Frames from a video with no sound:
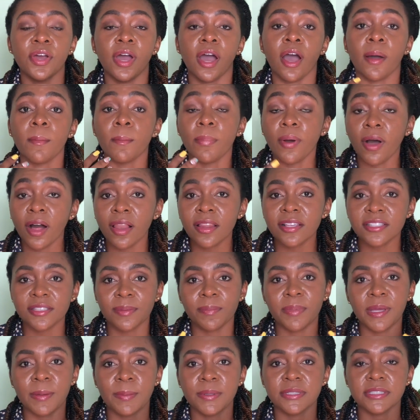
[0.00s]
and um, policy
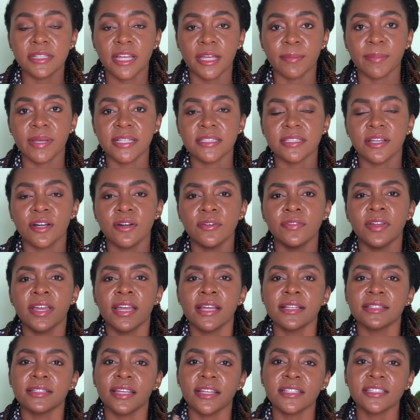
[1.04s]
papers like myself,
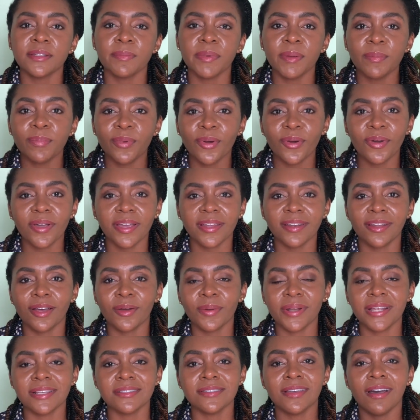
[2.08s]
tend to be broken down
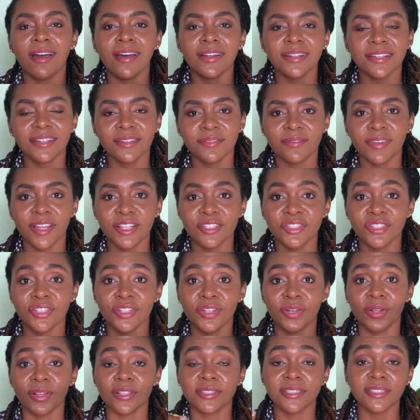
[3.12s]
into
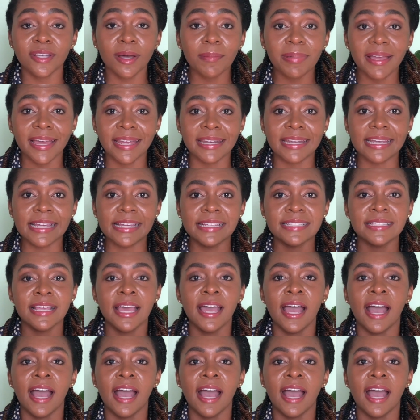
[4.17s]
unconventional subheadings,